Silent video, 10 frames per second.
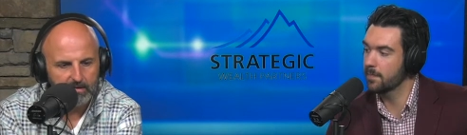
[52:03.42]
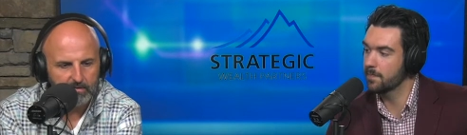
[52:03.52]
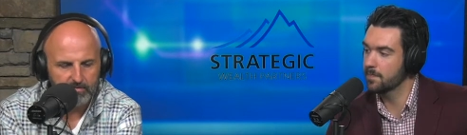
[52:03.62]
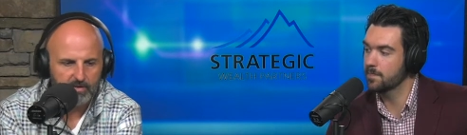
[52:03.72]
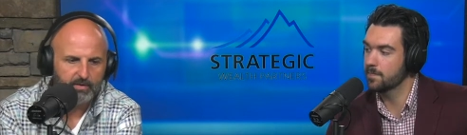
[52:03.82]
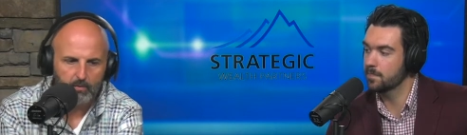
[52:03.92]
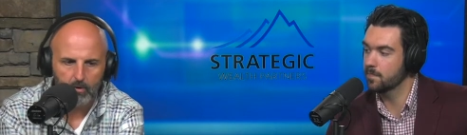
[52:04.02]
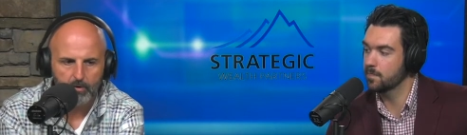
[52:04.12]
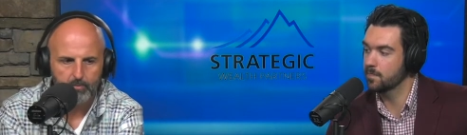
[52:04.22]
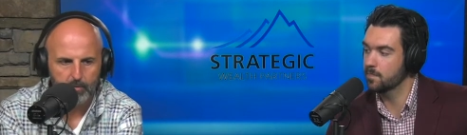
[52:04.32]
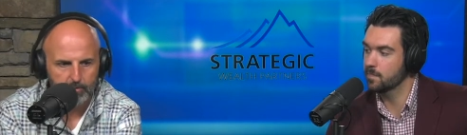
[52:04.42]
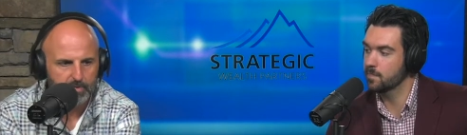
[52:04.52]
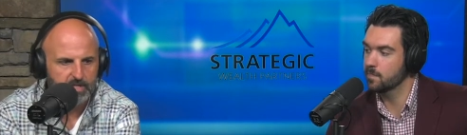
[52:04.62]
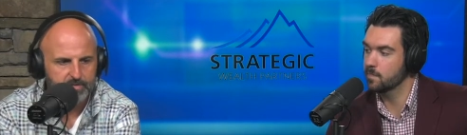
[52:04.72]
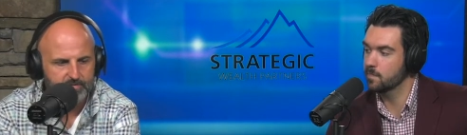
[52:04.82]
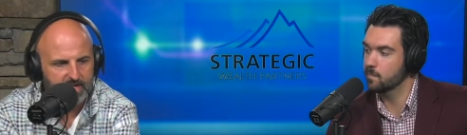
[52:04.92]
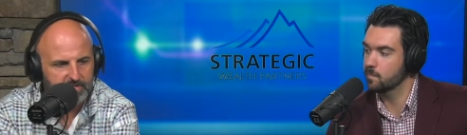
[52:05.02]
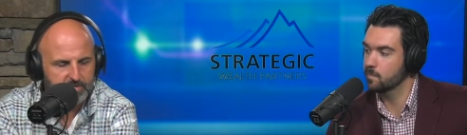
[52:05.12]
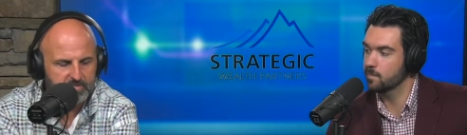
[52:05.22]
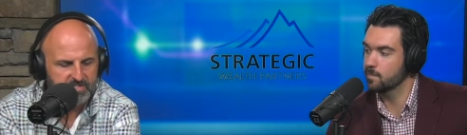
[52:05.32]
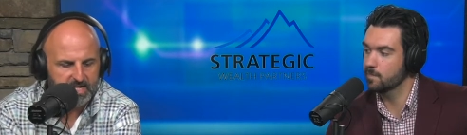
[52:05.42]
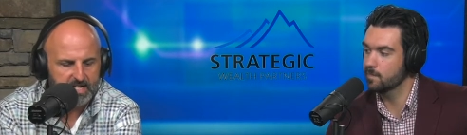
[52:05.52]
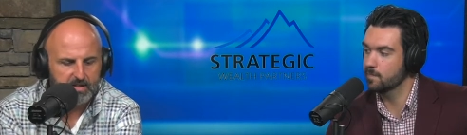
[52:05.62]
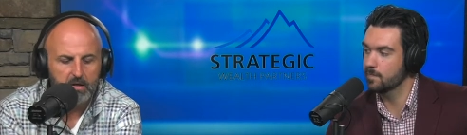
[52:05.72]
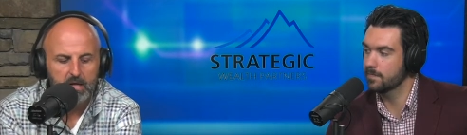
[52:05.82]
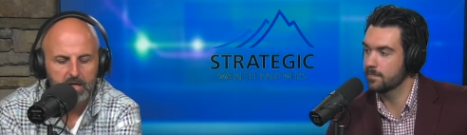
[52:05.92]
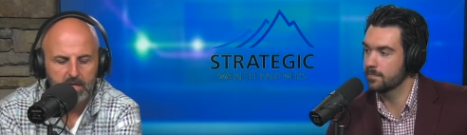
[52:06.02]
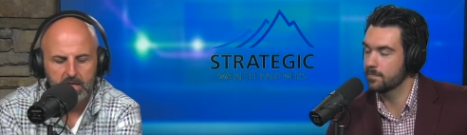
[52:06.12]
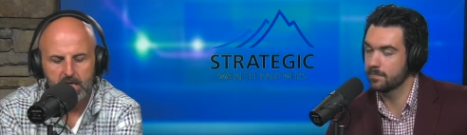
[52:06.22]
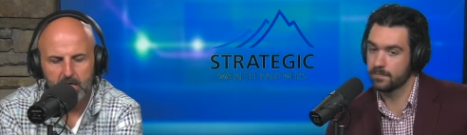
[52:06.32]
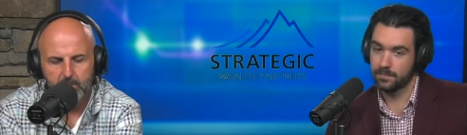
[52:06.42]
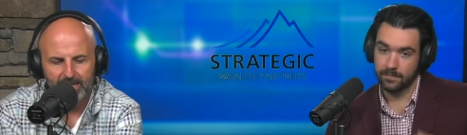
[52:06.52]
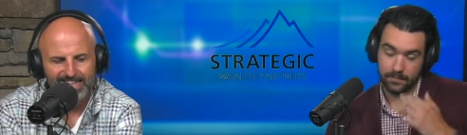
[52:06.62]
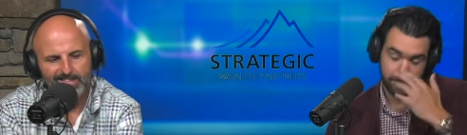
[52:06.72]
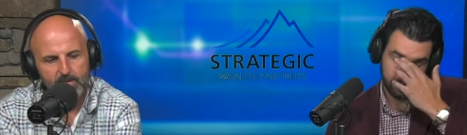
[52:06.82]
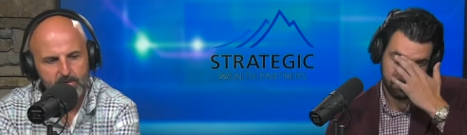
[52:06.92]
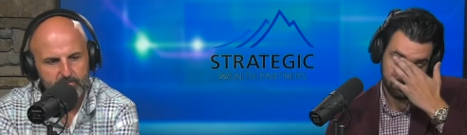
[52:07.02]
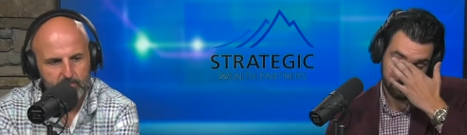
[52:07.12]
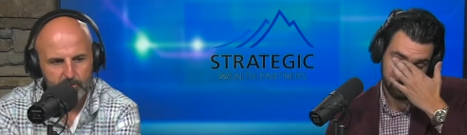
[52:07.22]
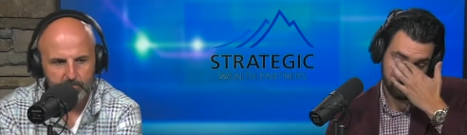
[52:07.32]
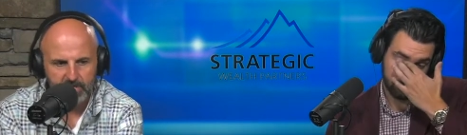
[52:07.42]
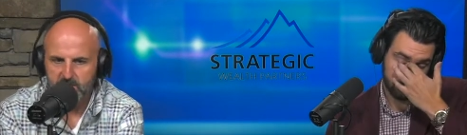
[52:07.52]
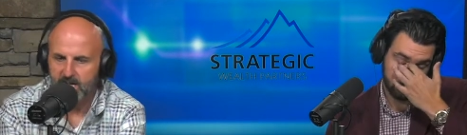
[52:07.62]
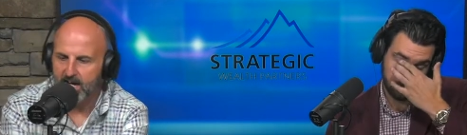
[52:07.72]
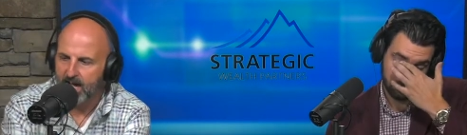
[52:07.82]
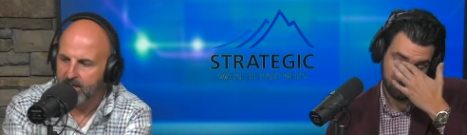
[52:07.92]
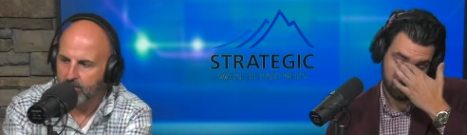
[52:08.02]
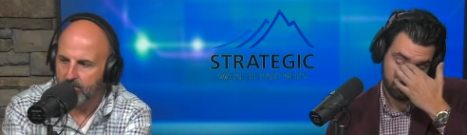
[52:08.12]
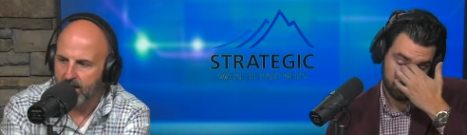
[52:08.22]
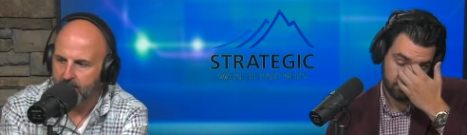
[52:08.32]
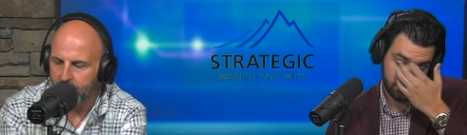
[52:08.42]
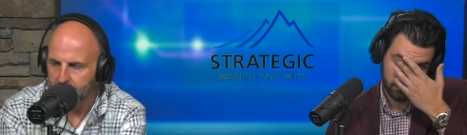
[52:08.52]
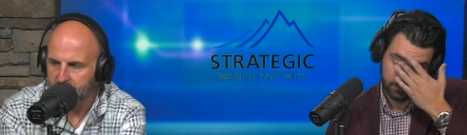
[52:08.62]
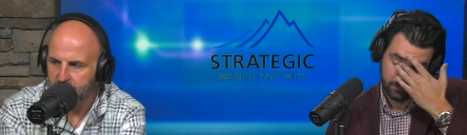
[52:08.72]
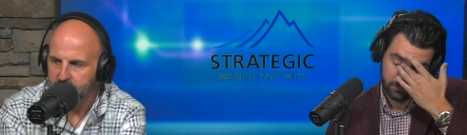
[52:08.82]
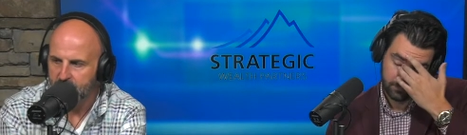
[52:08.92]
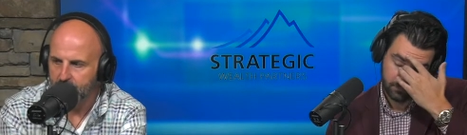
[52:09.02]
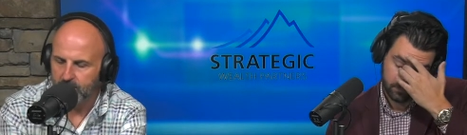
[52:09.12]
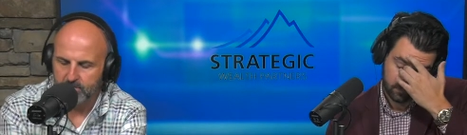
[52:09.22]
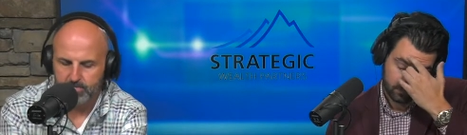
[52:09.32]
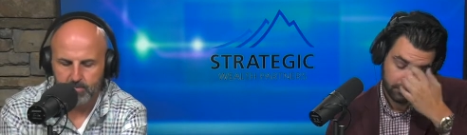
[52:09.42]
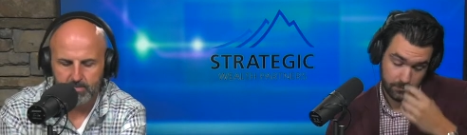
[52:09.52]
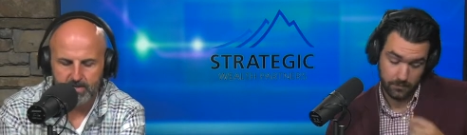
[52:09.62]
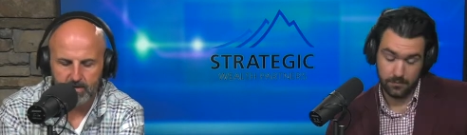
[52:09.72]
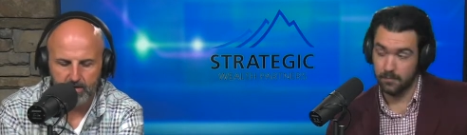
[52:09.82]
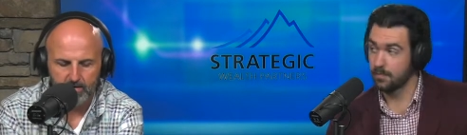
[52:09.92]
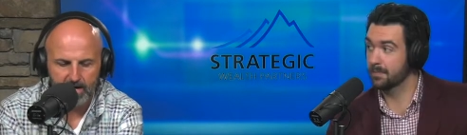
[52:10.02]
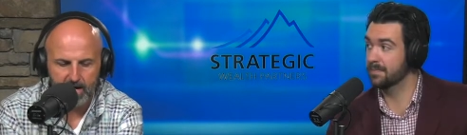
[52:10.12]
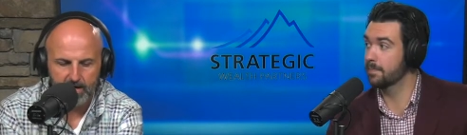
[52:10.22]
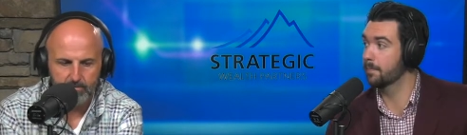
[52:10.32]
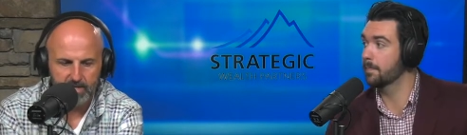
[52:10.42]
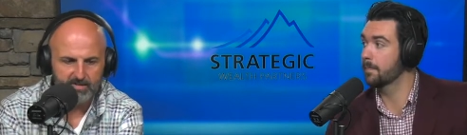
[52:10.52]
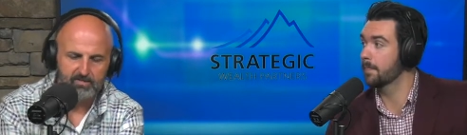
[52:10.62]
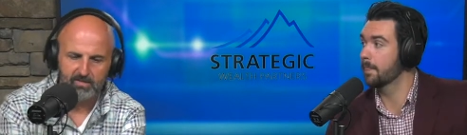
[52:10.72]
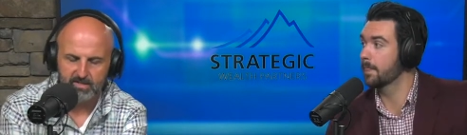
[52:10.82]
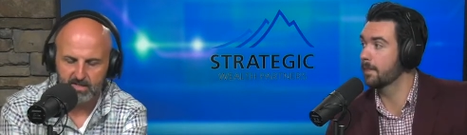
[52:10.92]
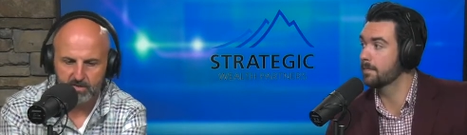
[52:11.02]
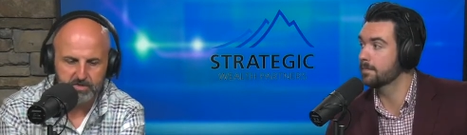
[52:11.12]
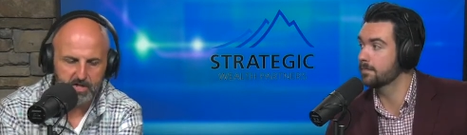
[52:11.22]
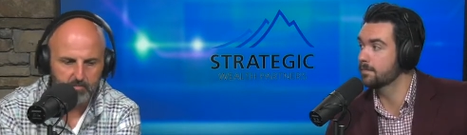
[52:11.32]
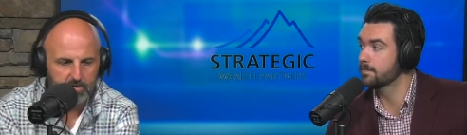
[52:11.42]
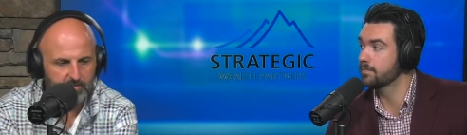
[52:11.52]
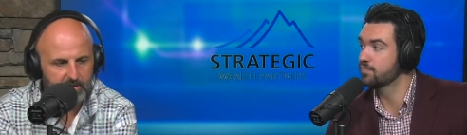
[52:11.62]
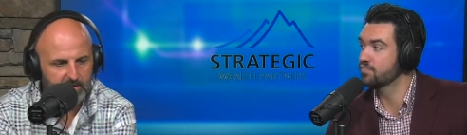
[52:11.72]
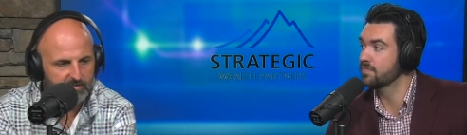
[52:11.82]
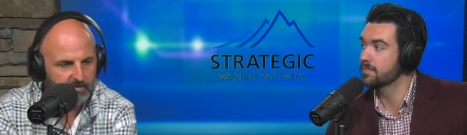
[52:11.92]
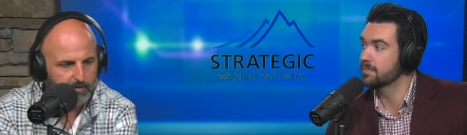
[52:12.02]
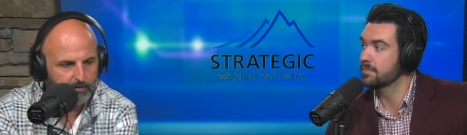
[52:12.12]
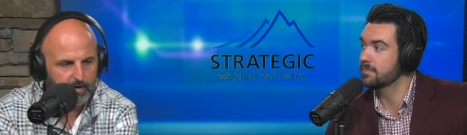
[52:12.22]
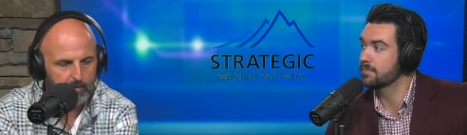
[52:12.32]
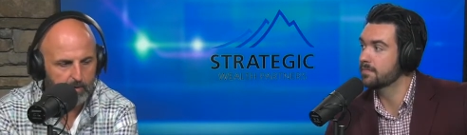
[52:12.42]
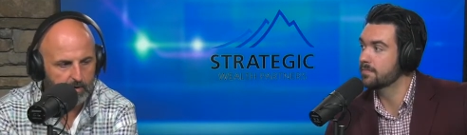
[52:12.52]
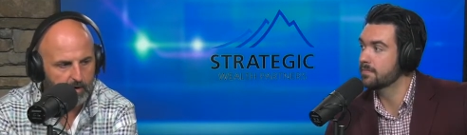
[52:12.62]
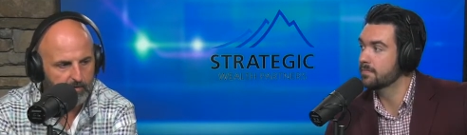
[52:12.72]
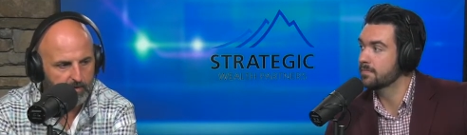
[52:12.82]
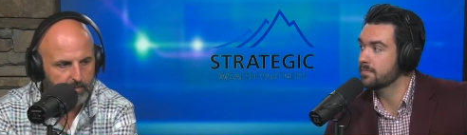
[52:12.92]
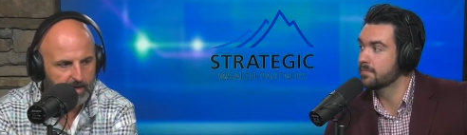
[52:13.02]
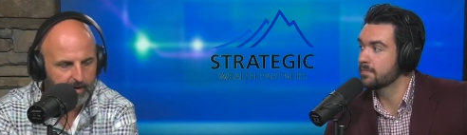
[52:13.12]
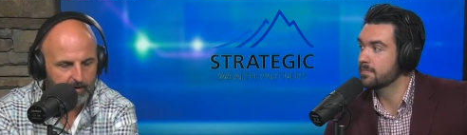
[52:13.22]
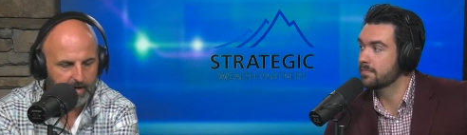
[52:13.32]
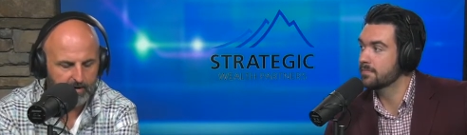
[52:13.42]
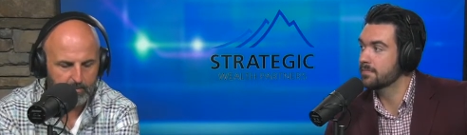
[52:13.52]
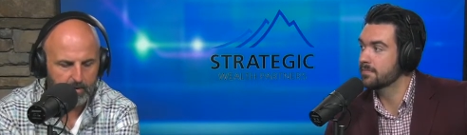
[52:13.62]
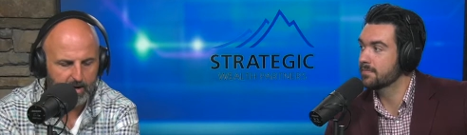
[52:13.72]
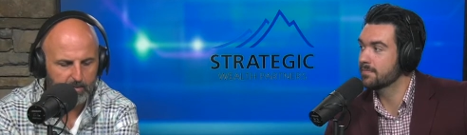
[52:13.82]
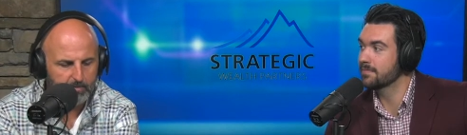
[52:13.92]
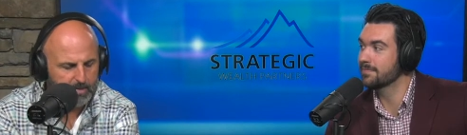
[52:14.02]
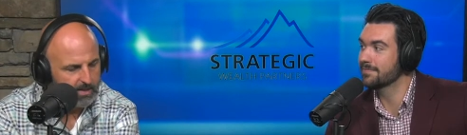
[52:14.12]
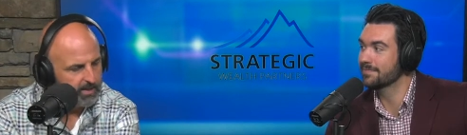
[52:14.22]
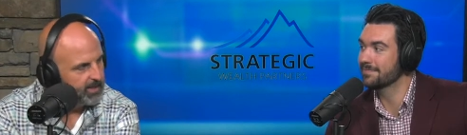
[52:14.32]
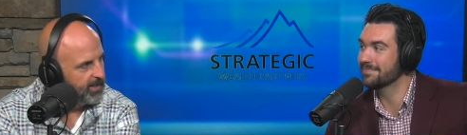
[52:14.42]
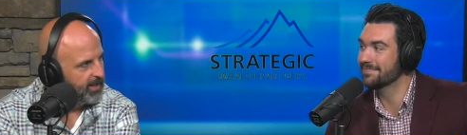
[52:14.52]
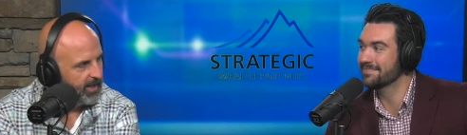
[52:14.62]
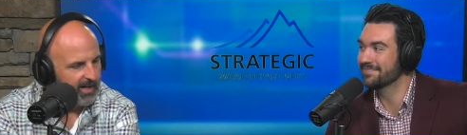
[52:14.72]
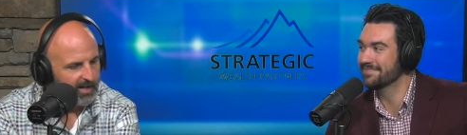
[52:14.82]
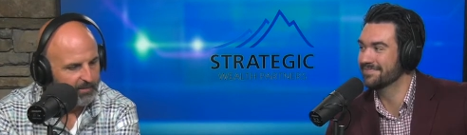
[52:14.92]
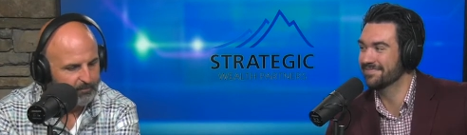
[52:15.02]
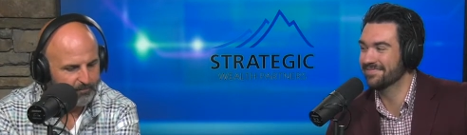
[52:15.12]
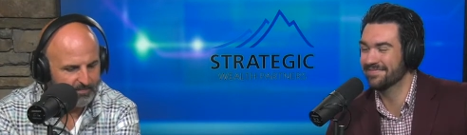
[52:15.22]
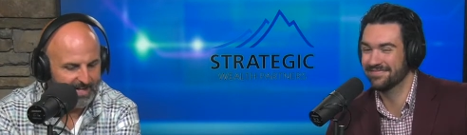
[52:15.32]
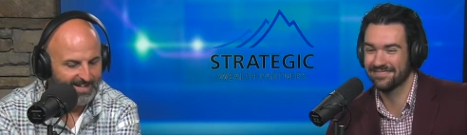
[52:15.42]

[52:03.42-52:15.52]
Speaker 1: it. There's nothing wrong with Myrtle Beach if that's your style. Um, but last time I was in Myrtle Beach, I had to go down to the beach after I just put my daughter down and basically tell a gentleman if he lights another firework off, him and I are going to have a problem. Um,